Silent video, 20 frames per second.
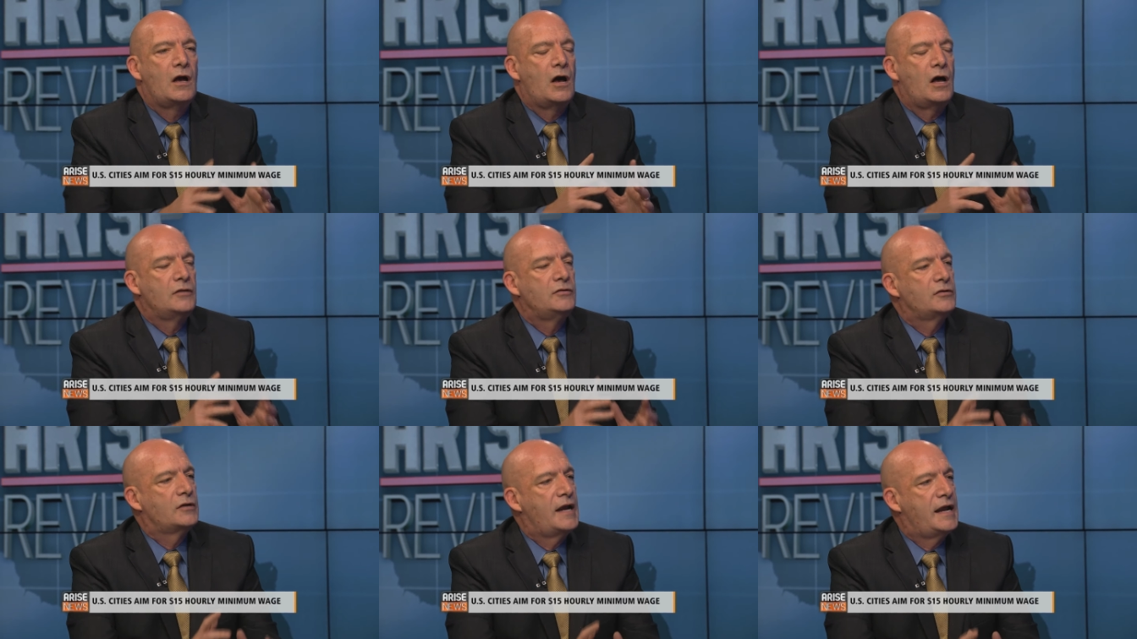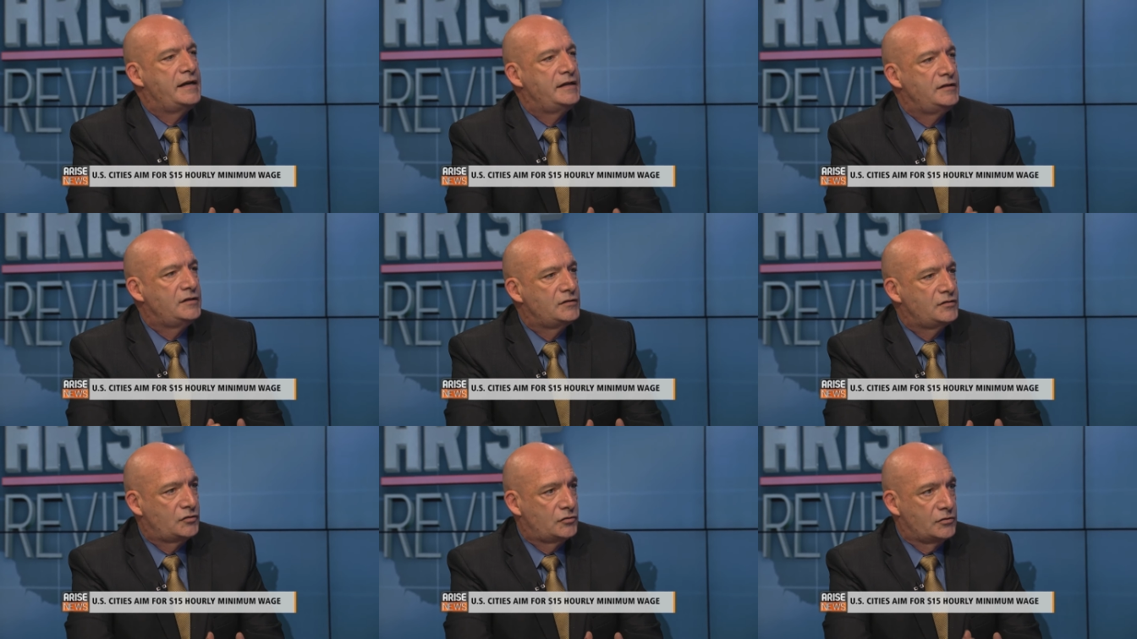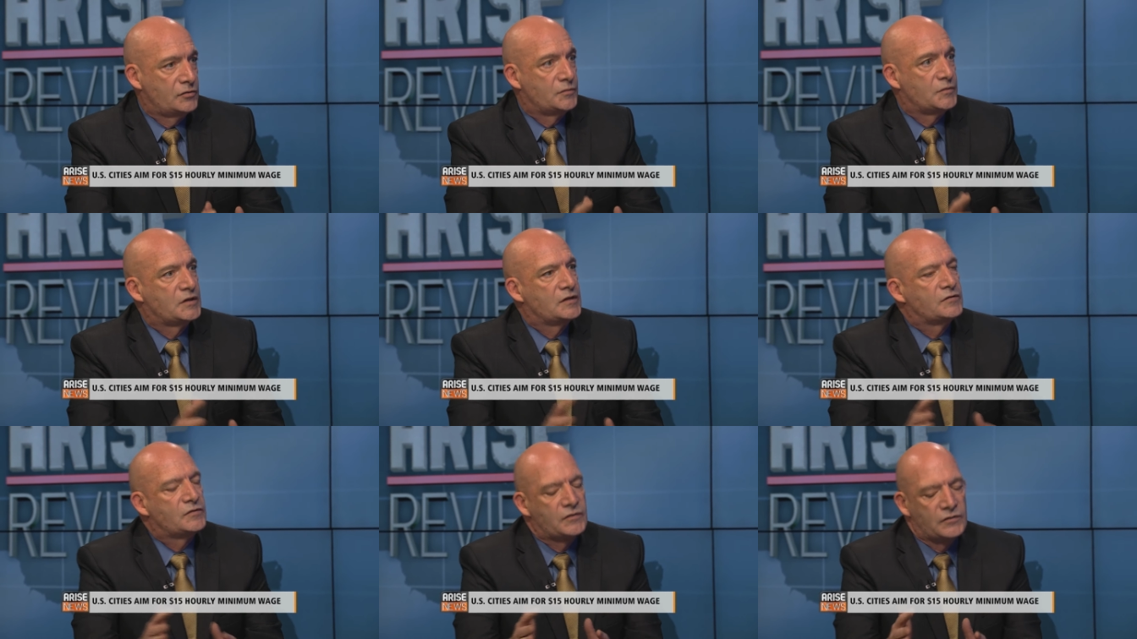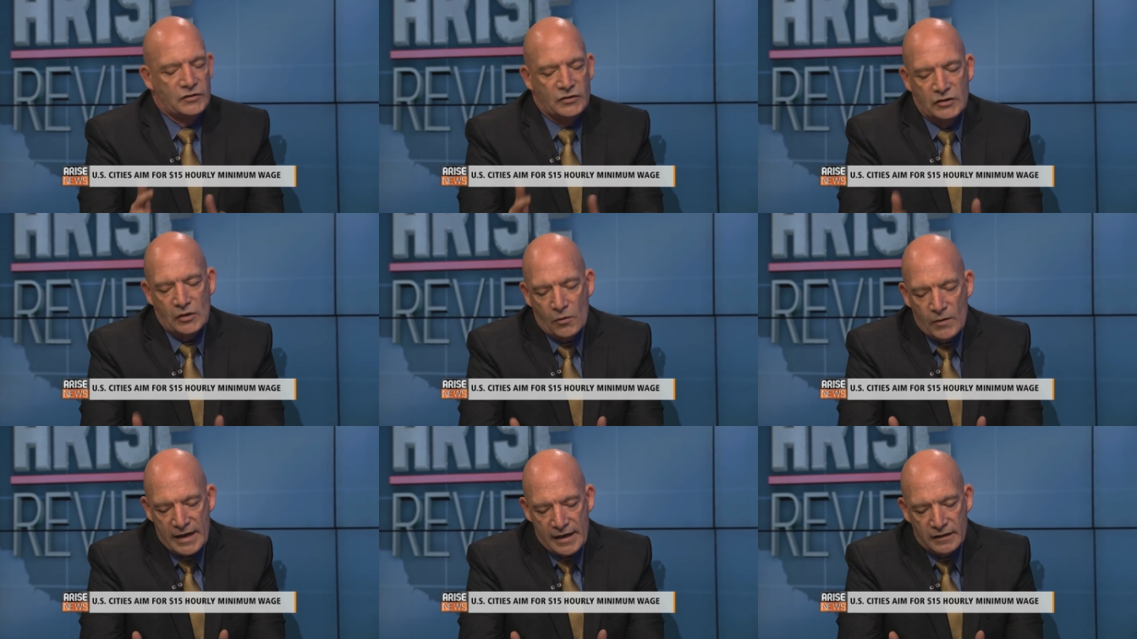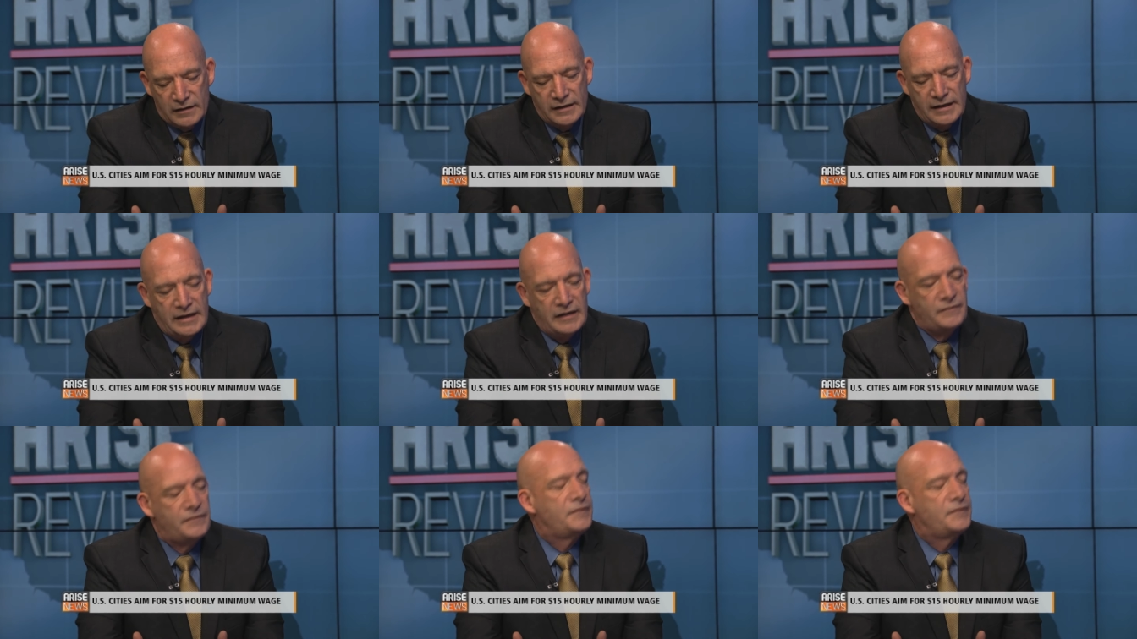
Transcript: under any circumstances. So LA,